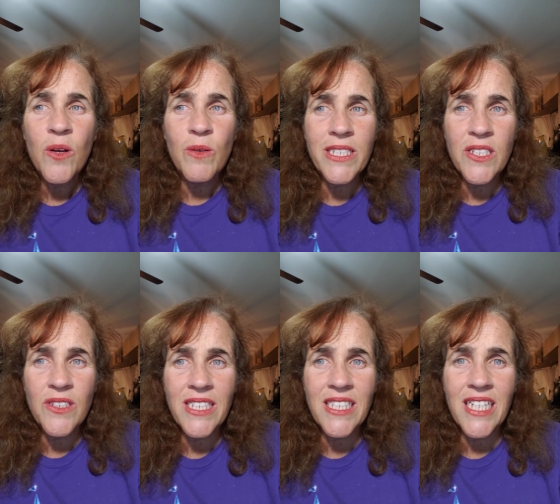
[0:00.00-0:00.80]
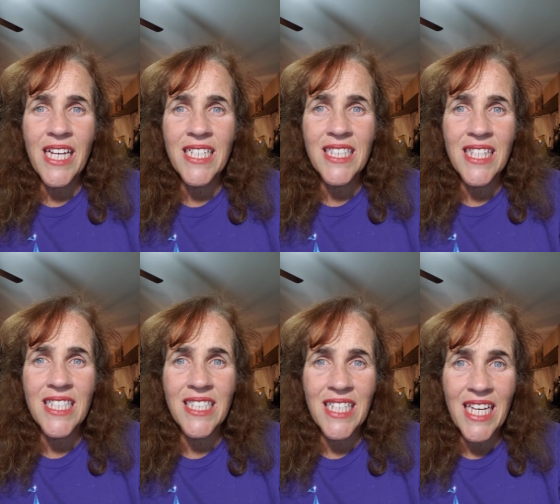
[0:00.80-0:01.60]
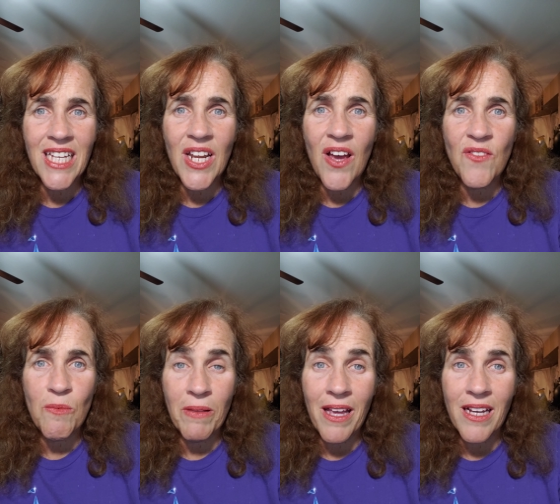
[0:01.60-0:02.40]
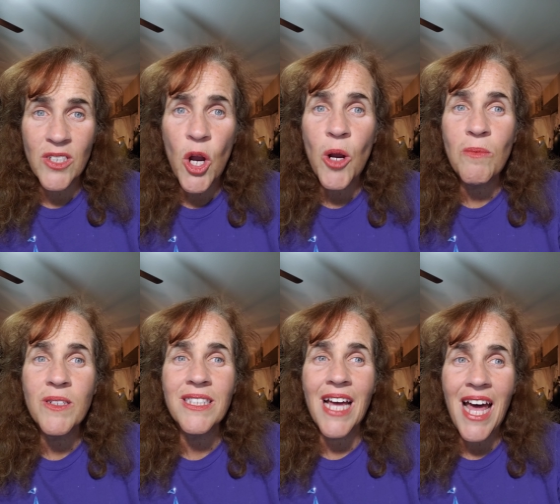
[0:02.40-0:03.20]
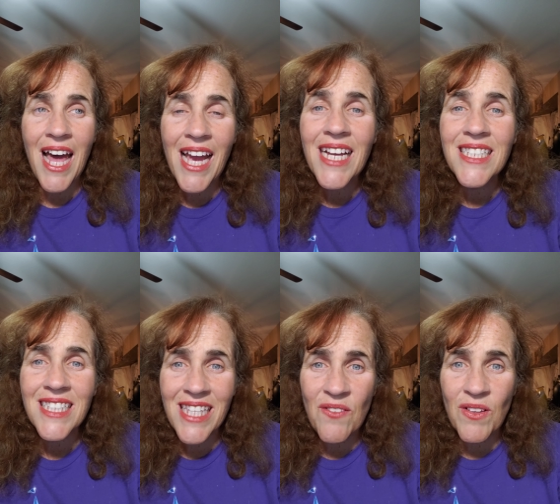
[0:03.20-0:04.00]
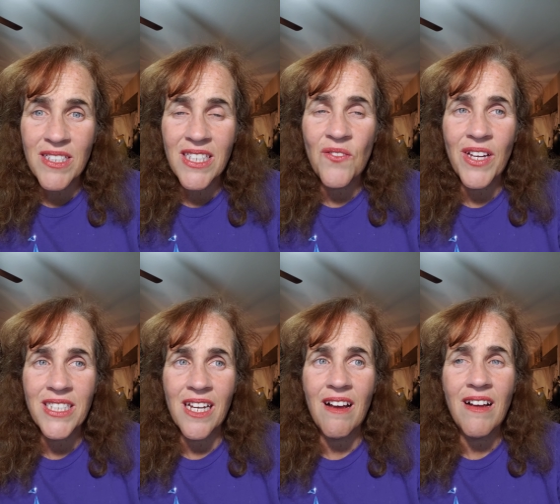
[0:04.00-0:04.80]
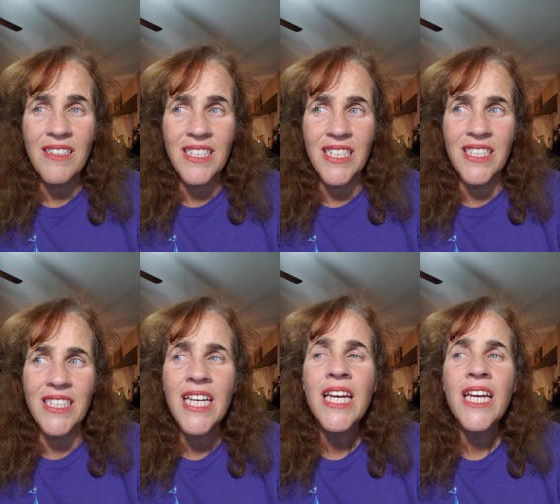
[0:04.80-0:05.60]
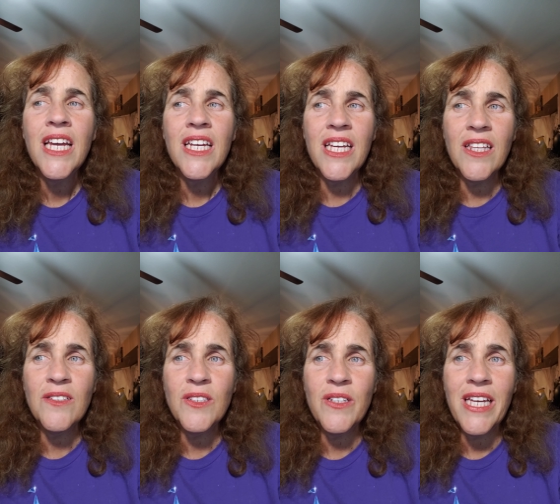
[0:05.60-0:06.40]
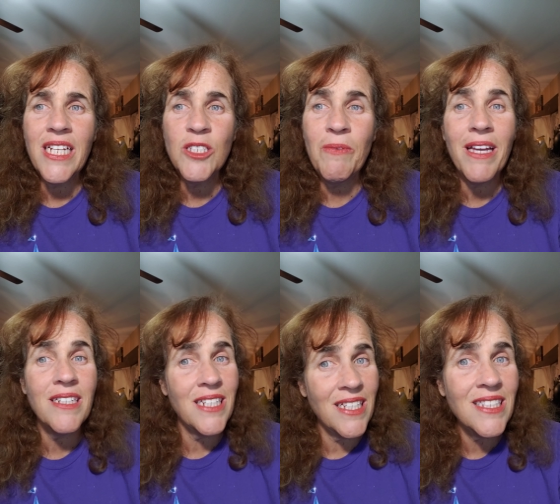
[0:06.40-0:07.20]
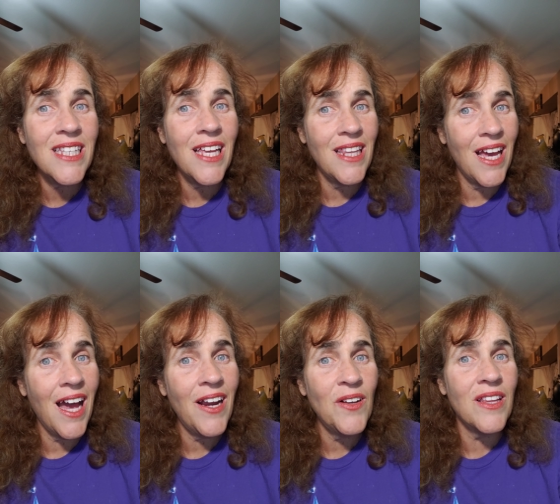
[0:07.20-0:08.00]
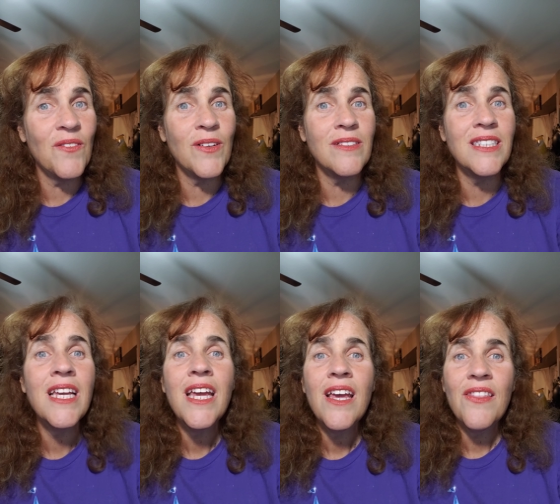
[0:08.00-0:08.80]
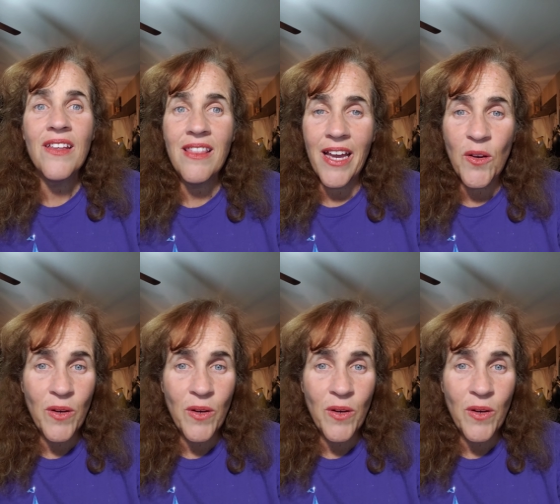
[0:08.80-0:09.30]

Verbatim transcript: Research indicates that the skin of the plant harbors the highest levels of antioxidants Yellow zucchinis may contain slightly higher levels than light